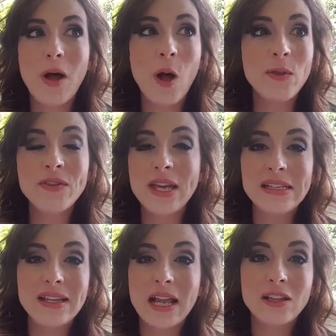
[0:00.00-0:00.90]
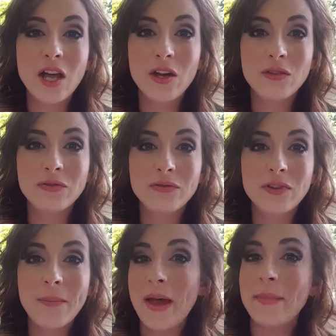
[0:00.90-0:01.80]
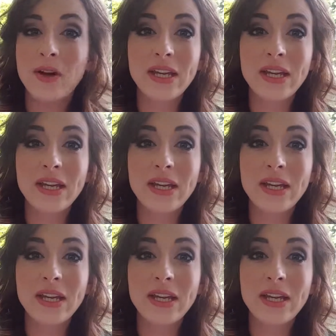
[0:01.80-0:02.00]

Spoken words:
all the things that I love about Mary